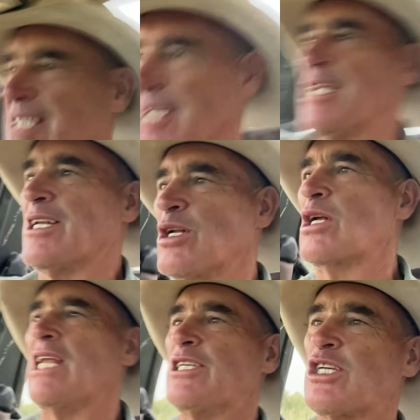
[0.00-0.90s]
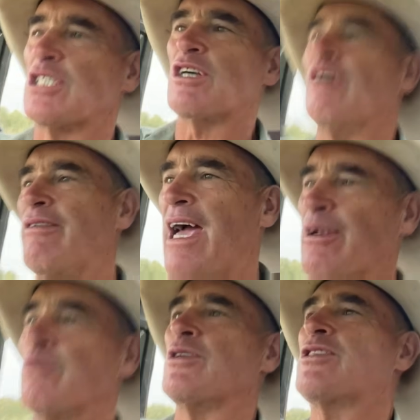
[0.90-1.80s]
little glitches I've
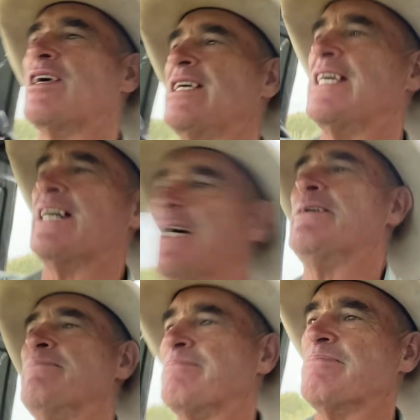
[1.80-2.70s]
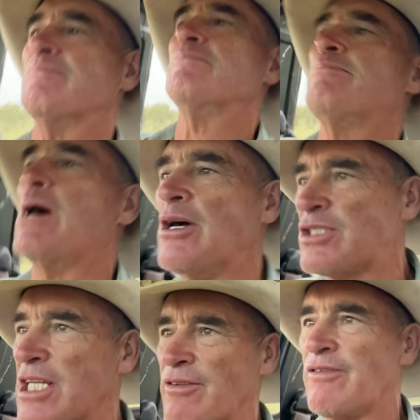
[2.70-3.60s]
had with the
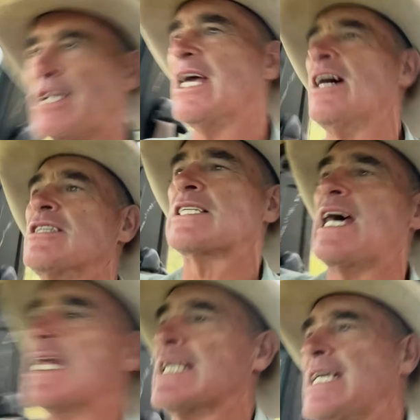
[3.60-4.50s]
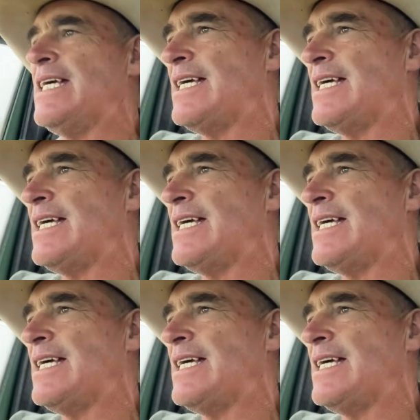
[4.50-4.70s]
posting videos lately.